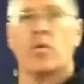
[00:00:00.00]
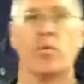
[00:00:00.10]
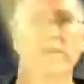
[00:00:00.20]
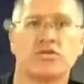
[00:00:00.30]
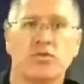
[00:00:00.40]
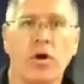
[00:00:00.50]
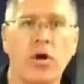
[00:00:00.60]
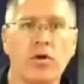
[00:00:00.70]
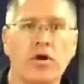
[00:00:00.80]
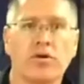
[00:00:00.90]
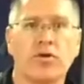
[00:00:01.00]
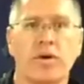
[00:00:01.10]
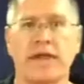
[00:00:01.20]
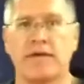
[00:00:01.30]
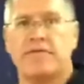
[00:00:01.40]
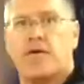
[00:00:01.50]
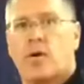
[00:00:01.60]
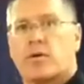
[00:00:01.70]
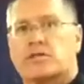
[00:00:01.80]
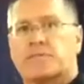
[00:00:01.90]
Wrist roll, doing that
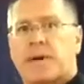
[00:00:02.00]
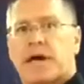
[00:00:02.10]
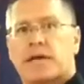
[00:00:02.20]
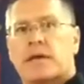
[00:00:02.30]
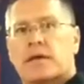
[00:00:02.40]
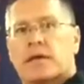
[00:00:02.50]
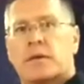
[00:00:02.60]
forward spin.